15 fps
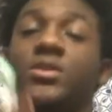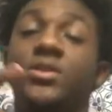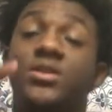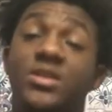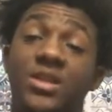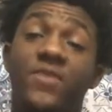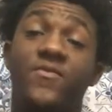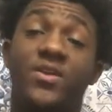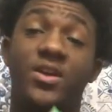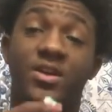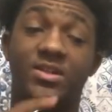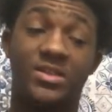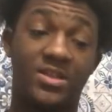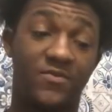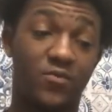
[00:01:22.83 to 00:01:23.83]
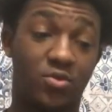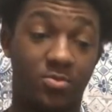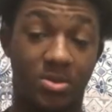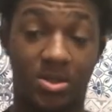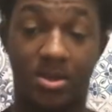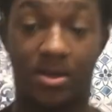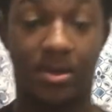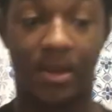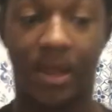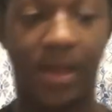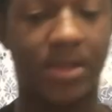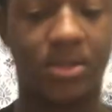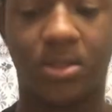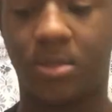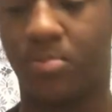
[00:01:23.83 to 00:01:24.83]
your teeth or your teeth gonna be
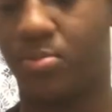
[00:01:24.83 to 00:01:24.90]
nasty,